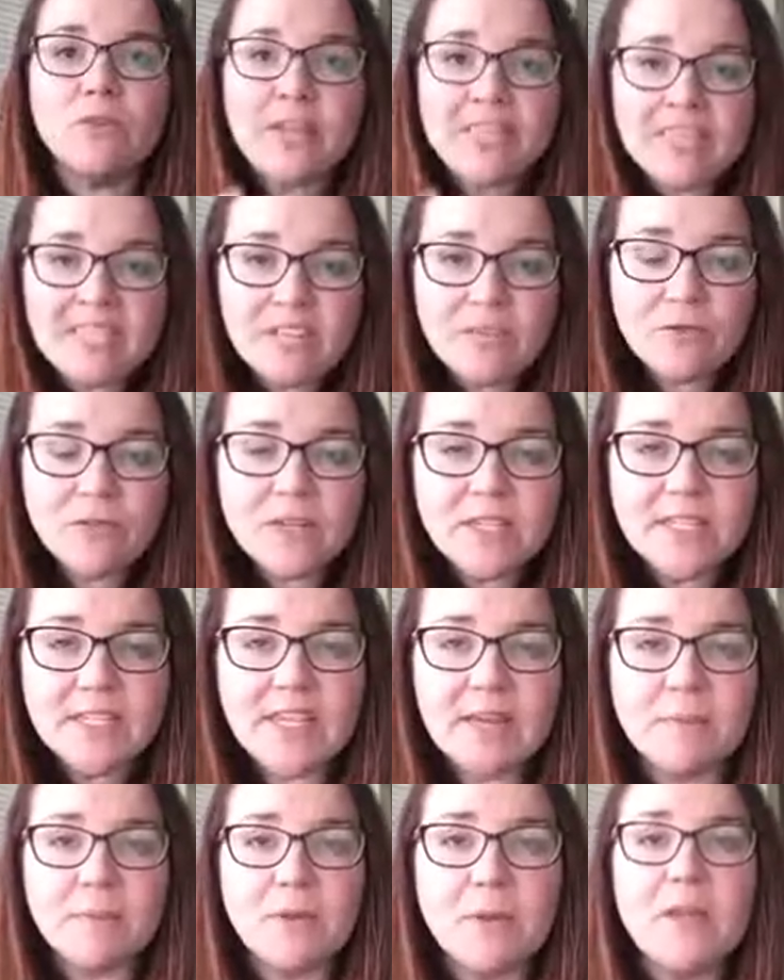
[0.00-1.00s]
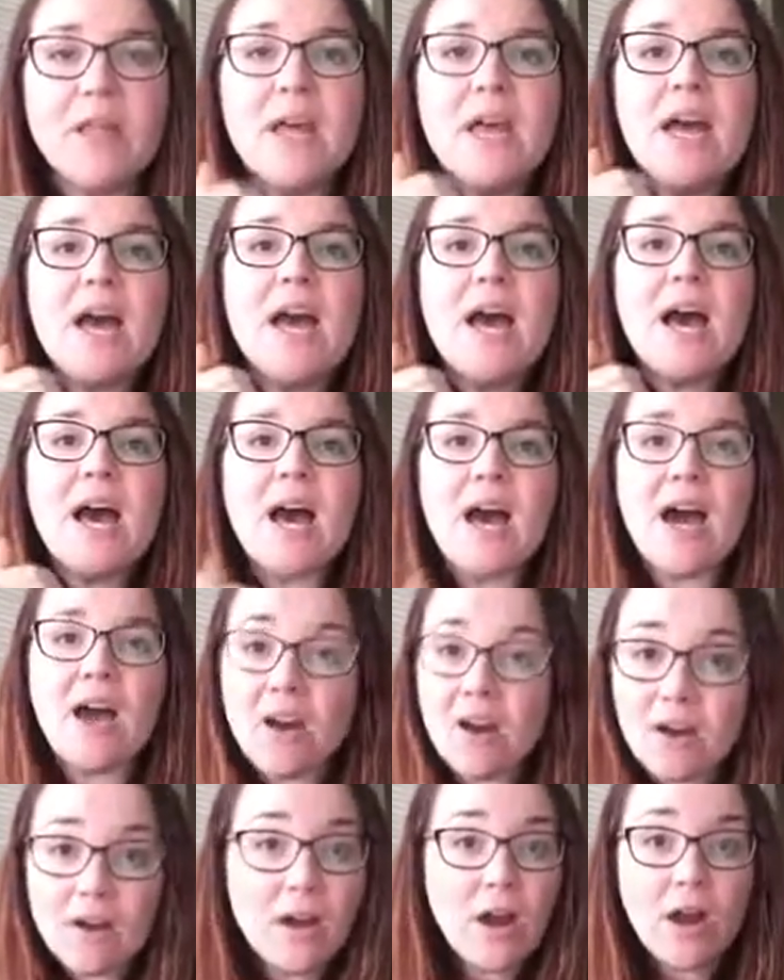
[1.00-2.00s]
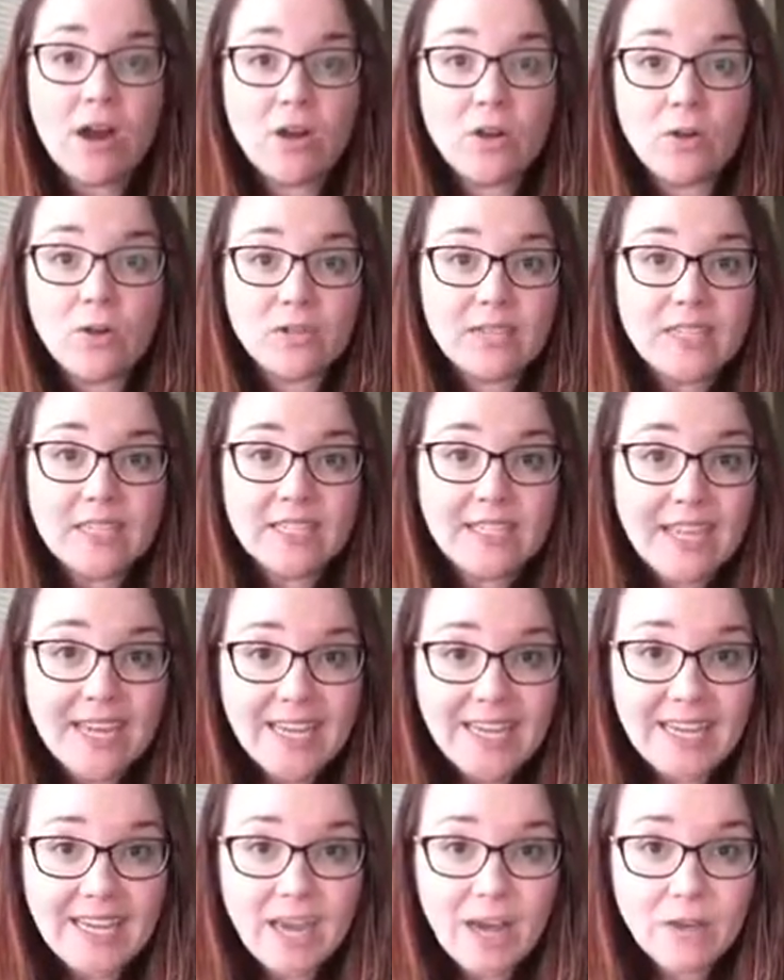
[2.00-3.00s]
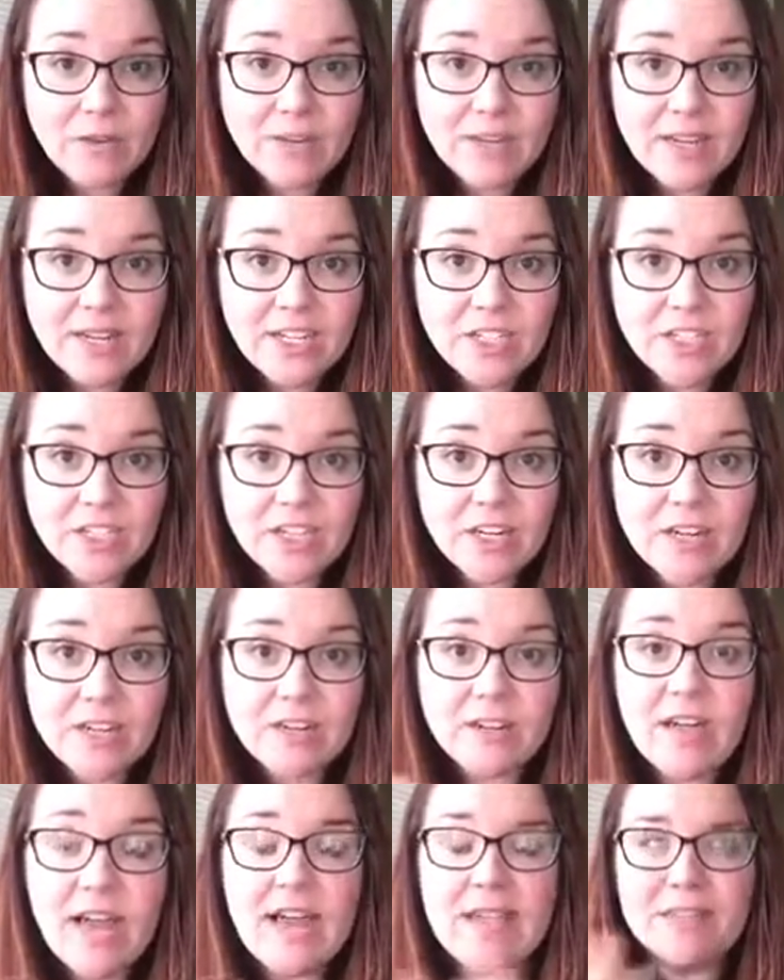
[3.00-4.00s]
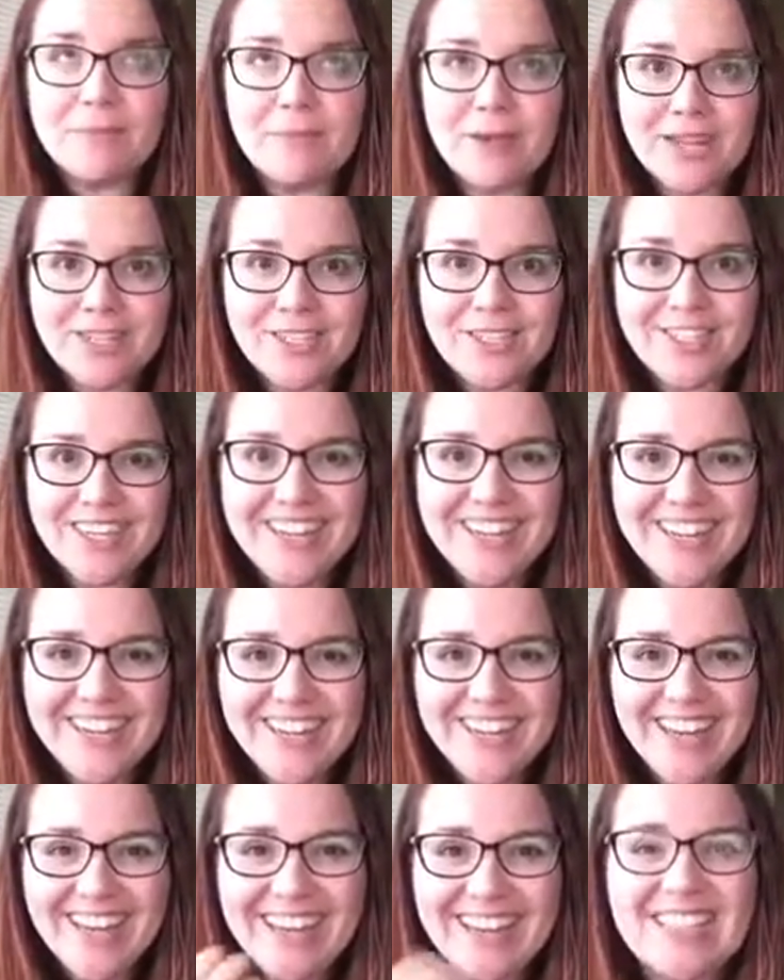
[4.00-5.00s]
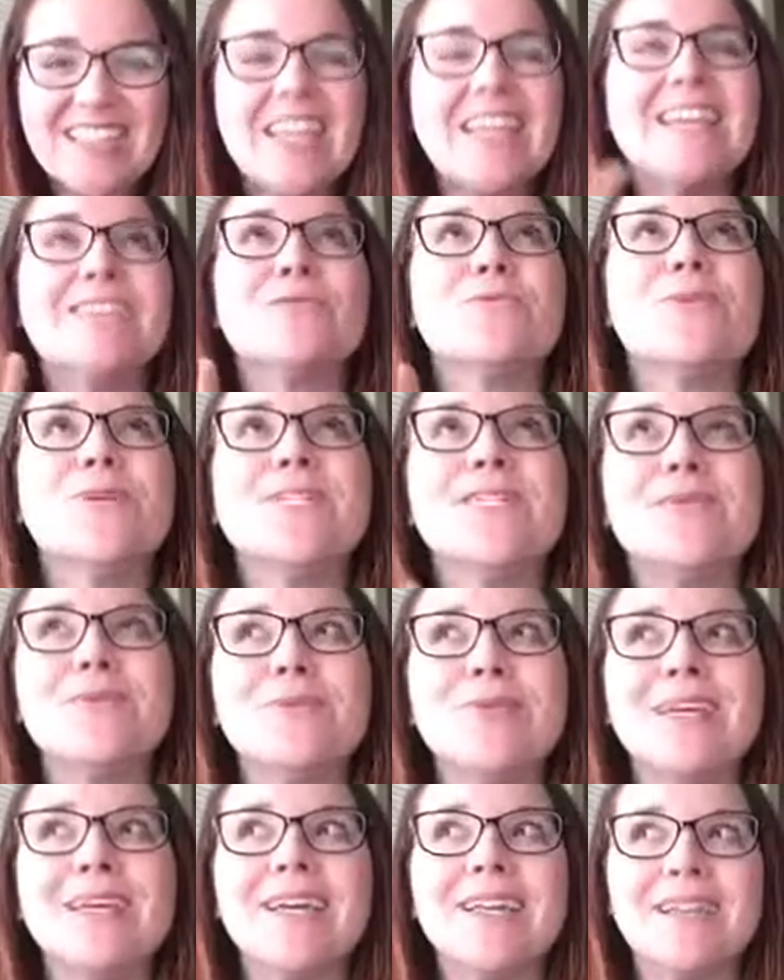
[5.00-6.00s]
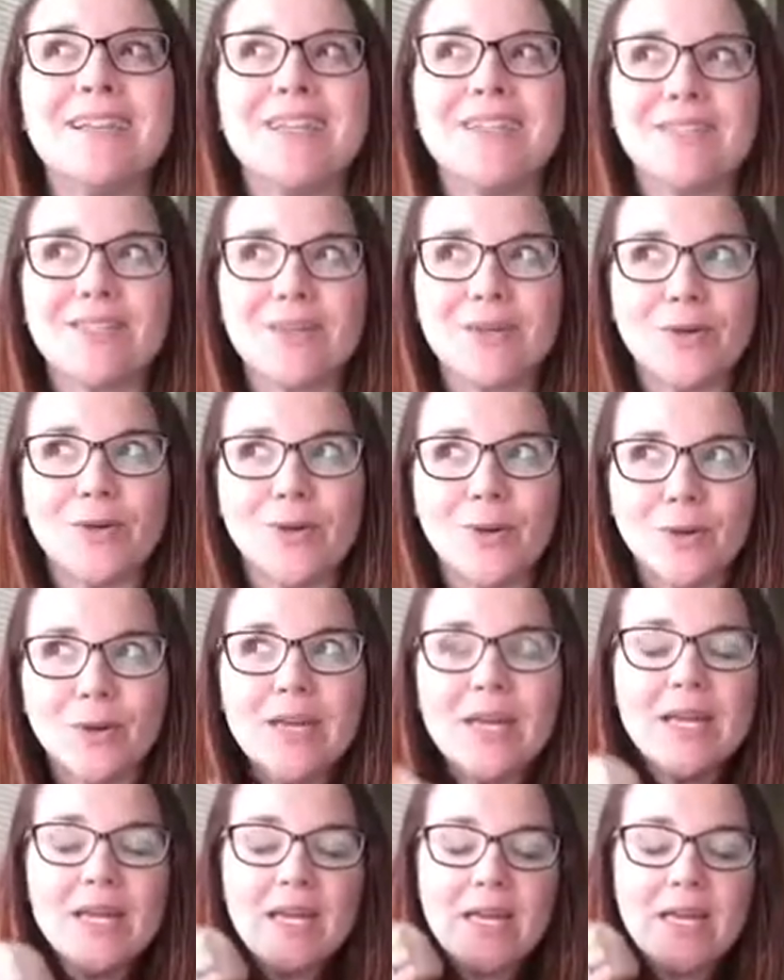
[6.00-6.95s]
let's say, for example, our goal is to not eat out next year as much. The thing is, once a week, I think, is our goal.